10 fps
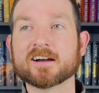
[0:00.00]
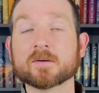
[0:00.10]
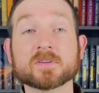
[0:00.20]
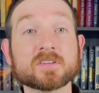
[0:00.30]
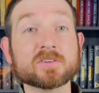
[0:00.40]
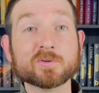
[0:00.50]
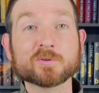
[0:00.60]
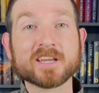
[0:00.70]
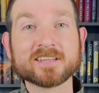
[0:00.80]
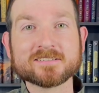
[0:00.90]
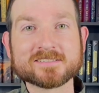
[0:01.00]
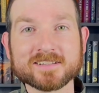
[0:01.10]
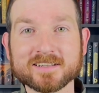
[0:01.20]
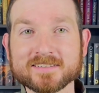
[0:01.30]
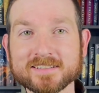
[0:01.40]
You get used to
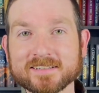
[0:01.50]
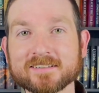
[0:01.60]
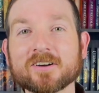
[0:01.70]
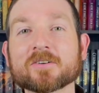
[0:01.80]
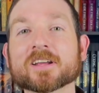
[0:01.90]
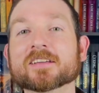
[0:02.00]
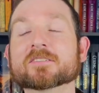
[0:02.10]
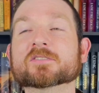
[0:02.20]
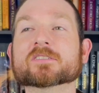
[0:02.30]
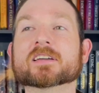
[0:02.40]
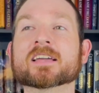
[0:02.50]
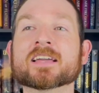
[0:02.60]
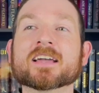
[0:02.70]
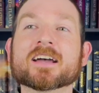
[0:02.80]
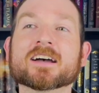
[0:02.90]
it. See, you're already getting used to
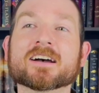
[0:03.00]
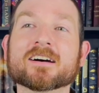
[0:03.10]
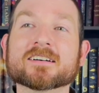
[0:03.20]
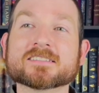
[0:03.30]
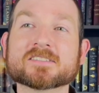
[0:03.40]
it.